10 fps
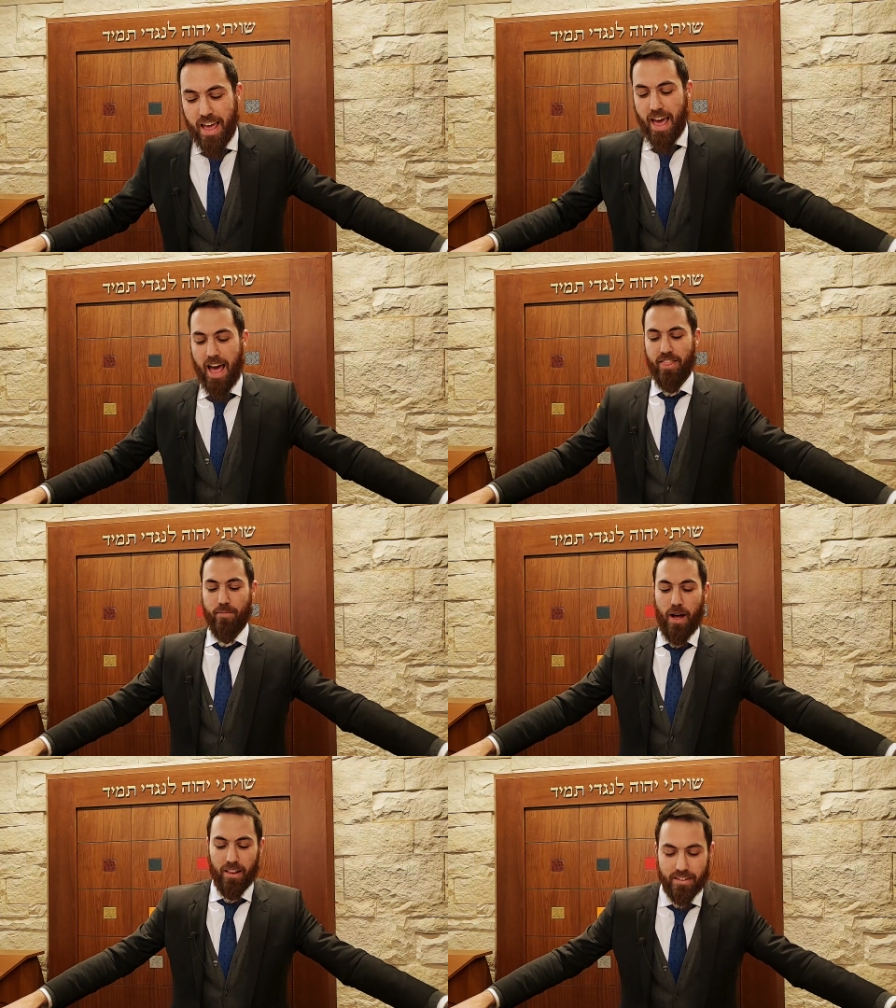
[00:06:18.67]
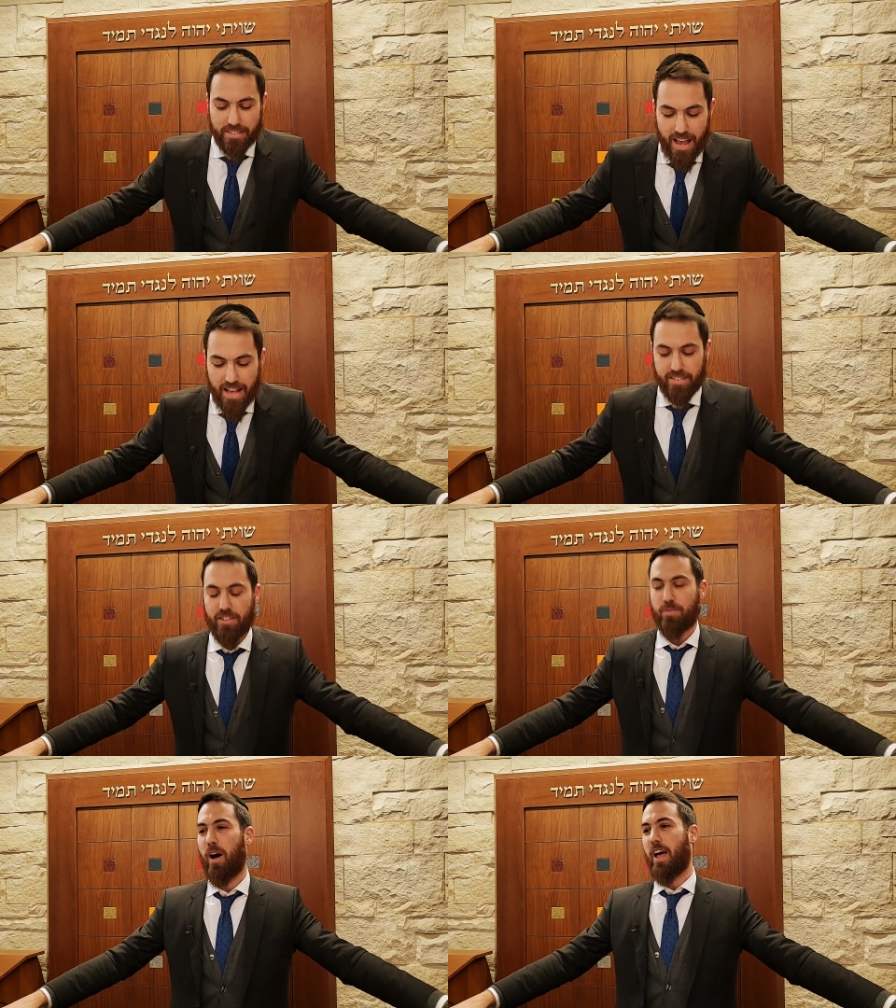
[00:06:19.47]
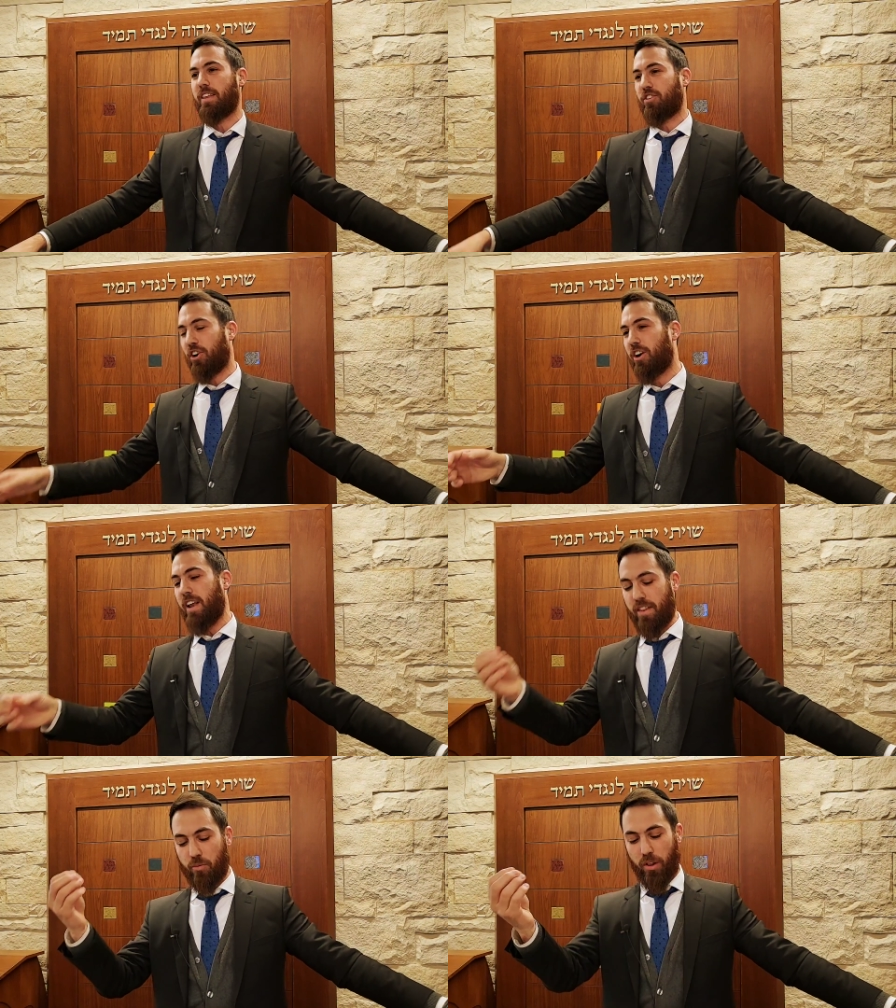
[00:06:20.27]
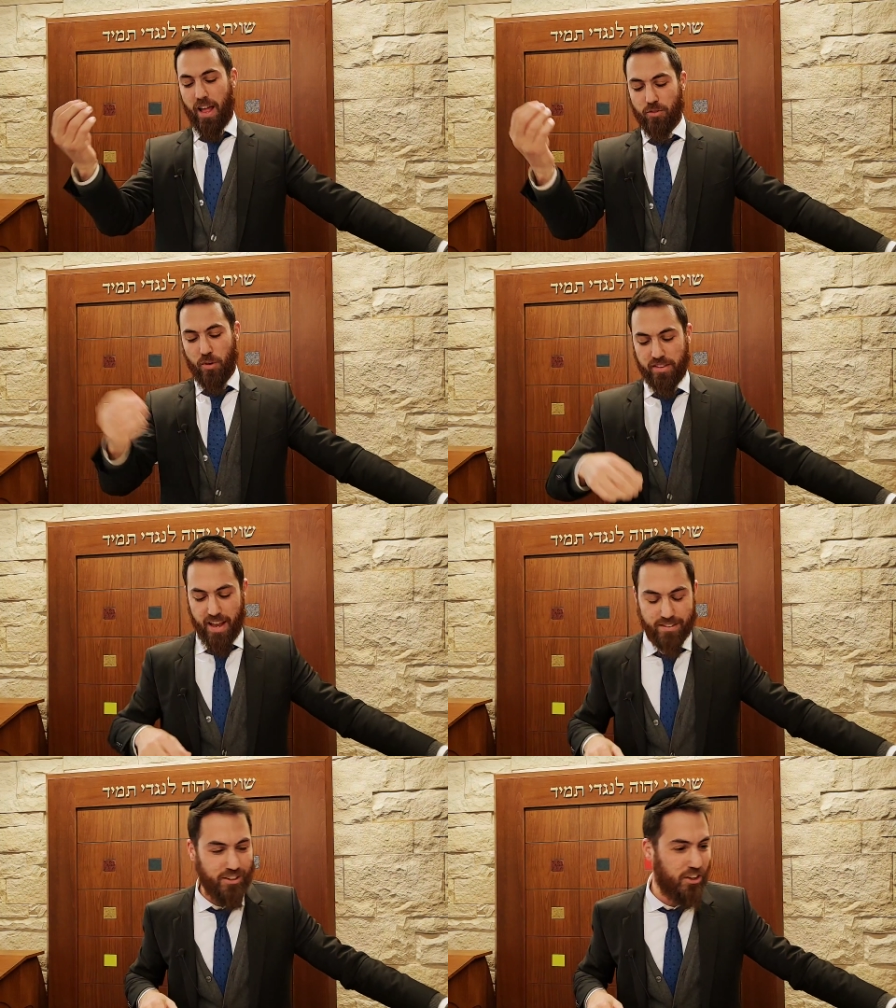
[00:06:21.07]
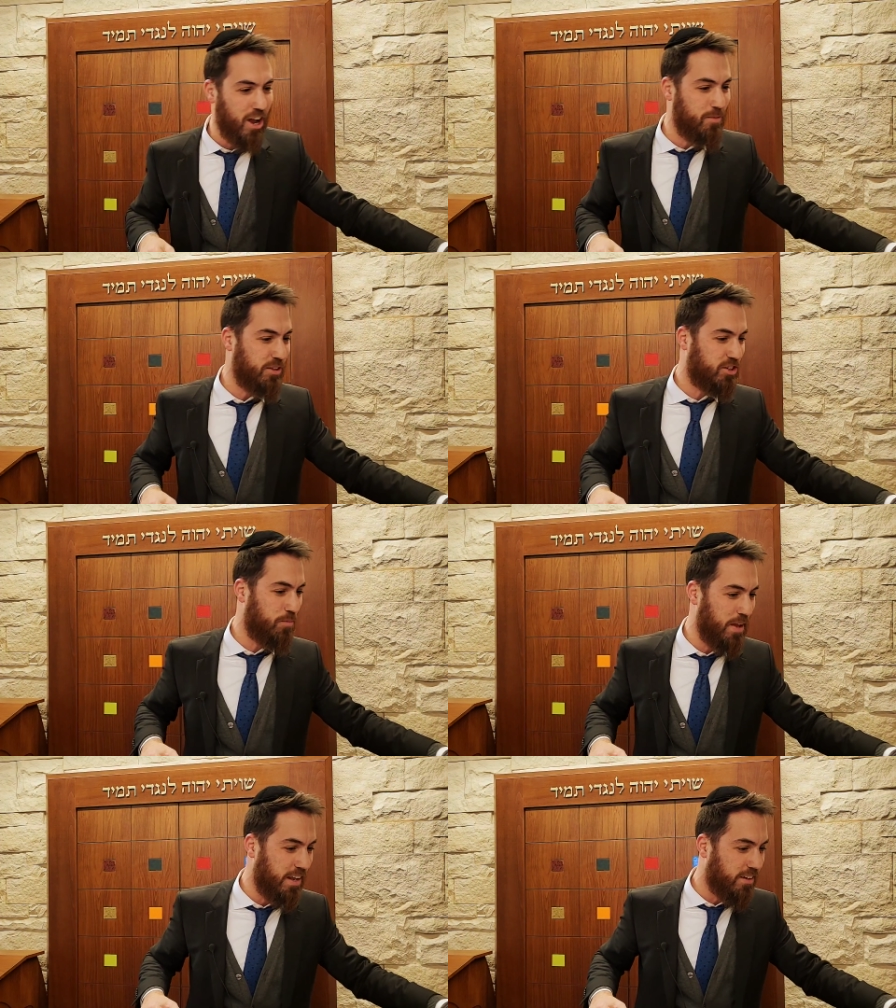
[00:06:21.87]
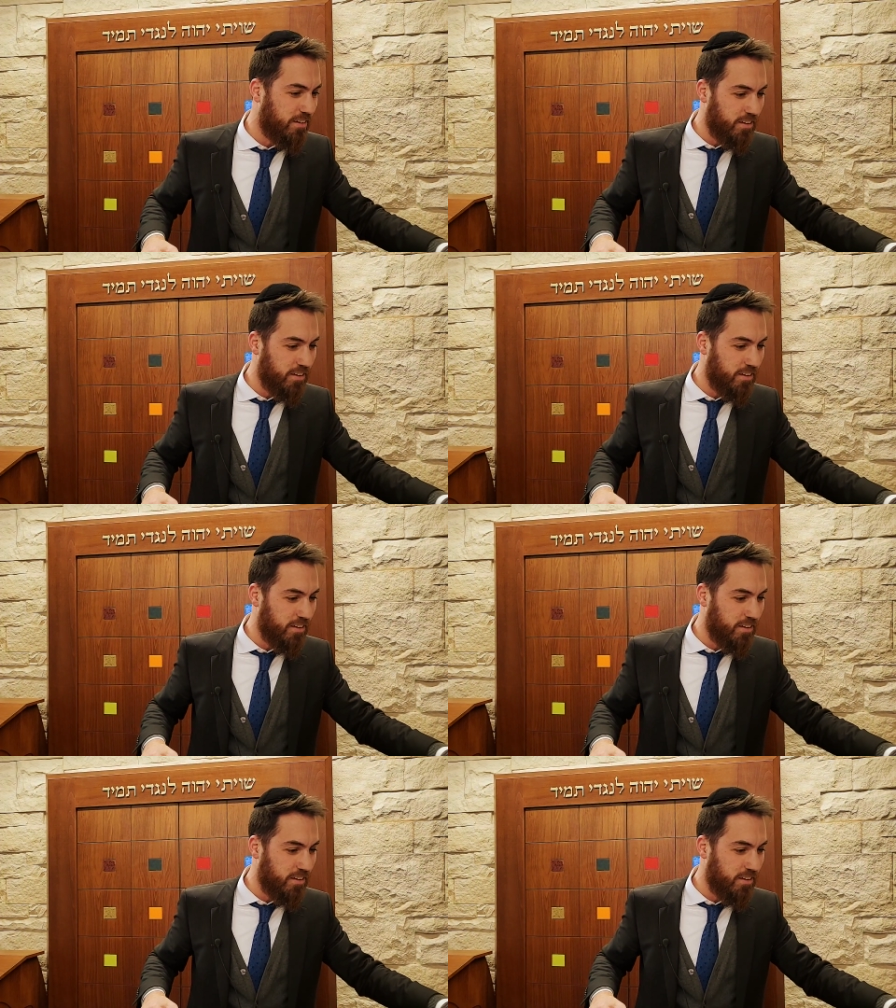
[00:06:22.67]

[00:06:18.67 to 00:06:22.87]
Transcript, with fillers: And the Malach says, it's my turn, and we'll end with this, the Goyim mitchabin.